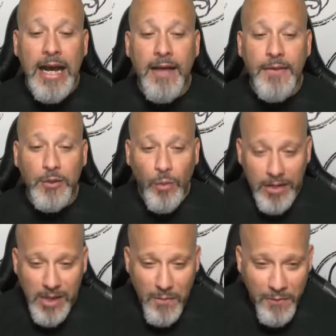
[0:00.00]
This was
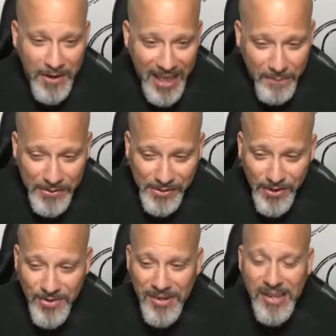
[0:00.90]
a fun
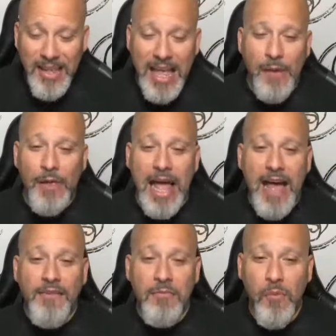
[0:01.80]
episode. I will
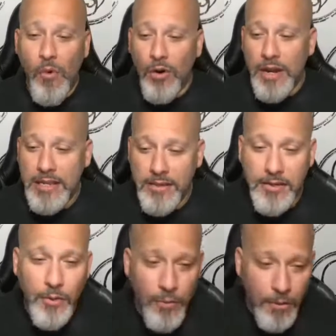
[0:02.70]
have more in
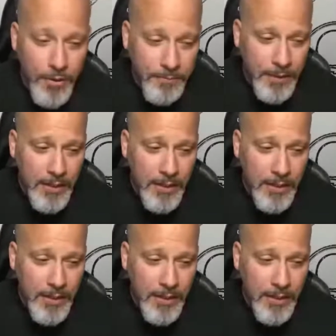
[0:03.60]
store.